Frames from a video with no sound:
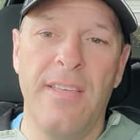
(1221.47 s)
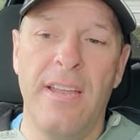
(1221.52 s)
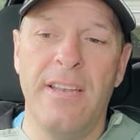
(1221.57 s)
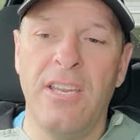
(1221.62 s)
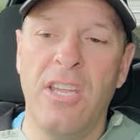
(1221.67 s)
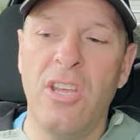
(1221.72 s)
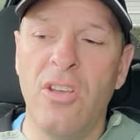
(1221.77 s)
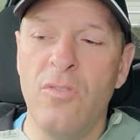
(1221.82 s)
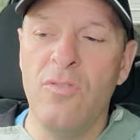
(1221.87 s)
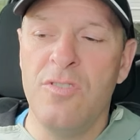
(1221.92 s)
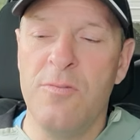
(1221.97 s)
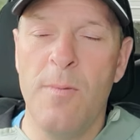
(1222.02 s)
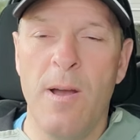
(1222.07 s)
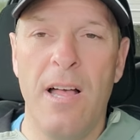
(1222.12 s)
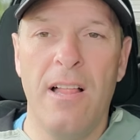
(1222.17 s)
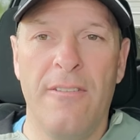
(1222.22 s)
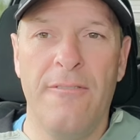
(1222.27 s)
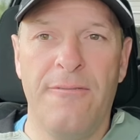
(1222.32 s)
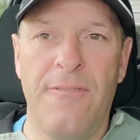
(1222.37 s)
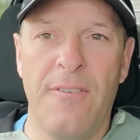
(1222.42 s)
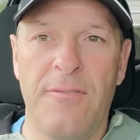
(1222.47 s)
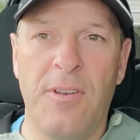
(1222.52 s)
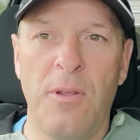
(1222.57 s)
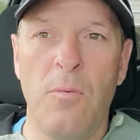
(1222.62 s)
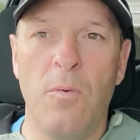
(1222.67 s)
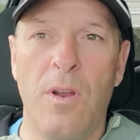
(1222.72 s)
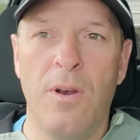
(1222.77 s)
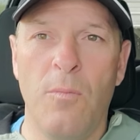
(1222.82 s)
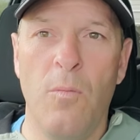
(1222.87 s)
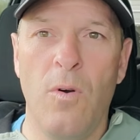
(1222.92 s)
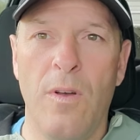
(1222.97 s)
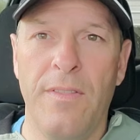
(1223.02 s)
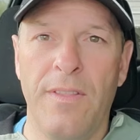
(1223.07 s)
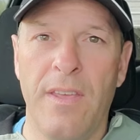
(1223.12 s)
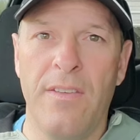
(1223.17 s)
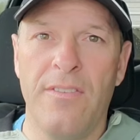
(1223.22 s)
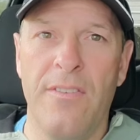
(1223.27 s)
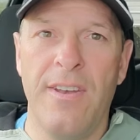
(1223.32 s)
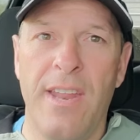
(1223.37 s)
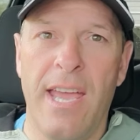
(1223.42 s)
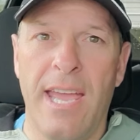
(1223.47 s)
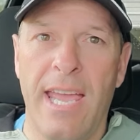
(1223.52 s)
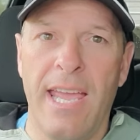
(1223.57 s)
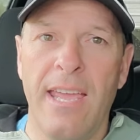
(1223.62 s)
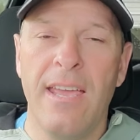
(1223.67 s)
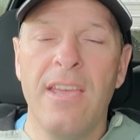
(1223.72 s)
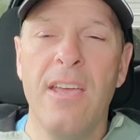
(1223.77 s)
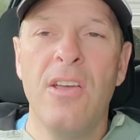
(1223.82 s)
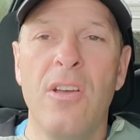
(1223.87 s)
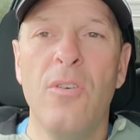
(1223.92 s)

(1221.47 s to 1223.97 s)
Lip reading: That huge mile in 51 and 1 the other day,